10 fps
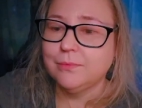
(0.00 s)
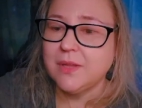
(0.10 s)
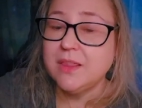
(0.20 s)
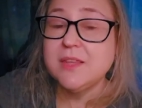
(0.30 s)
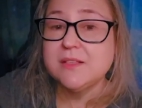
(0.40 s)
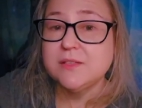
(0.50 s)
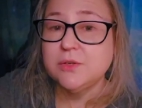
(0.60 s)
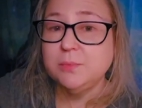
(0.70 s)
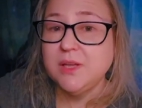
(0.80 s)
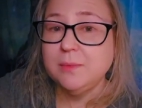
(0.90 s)
This is who
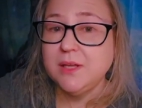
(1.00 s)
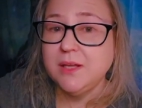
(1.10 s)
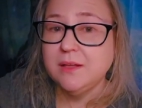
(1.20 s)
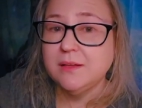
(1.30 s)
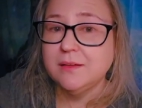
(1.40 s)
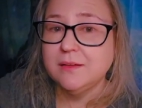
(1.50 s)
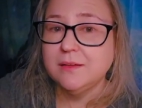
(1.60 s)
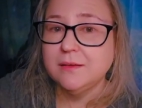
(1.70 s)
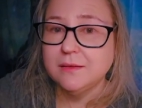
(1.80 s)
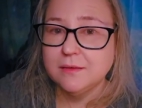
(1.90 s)
PP
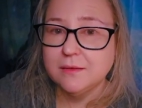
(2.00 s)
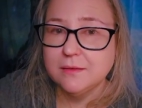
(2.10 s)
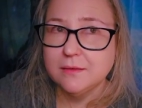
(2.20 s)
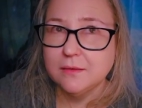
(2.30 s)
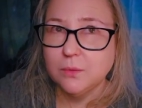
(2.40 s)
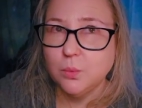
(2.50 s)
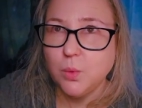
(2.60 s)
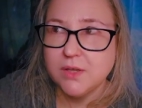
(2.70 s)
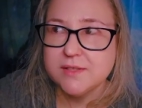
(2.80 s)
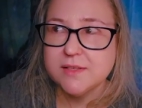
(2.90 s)

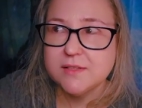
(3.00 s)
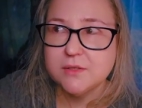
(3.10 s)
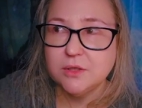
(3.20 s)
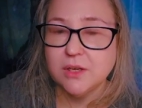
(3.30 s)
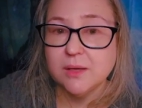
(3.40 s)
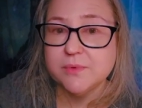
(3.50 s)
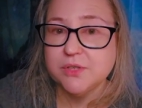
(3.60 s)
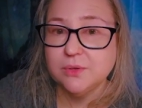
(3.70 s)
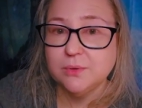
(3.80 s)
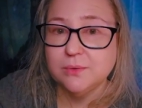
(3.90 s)
wants us to look up
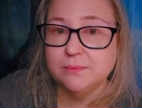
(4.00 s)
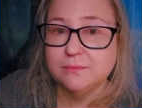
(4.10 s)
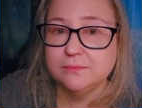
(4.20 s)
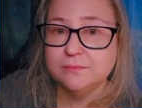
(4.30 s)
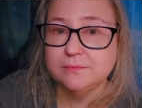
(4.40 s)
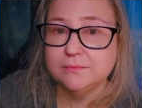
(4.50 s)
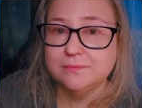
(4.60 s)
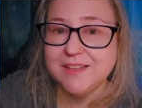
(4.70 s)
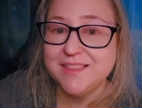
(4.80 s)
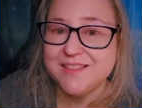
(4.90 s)
to.
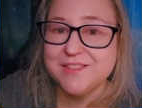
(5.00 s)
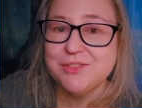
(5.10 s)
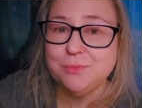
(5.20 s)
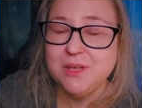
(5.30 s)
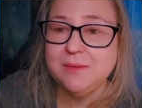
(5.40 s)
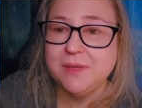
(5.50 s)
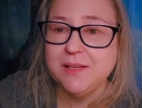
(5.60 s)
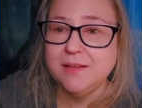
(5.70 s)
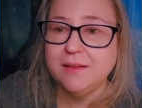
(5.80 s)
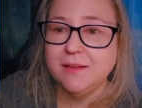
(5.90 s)
And this is who
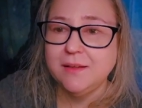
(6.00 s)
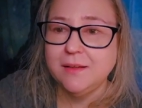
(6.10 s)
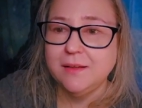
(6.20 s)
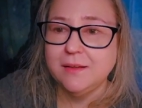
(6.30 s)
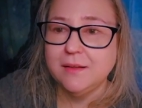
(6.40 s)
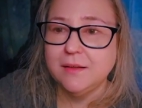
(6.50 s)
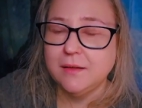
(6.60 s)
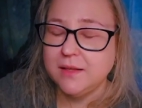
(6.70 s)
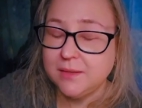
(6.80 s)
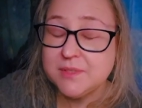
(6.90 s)
PP
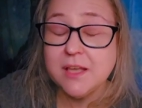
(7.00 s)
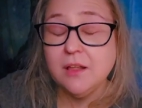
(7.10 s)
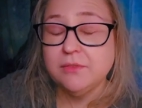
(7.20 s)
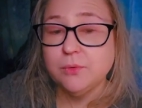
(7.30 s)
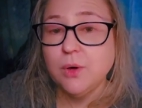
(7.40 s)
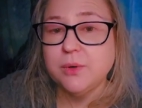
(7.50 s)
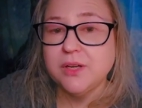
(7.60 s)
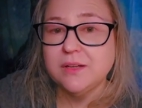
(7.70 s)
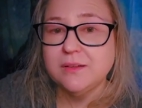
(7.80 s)
himself quoted.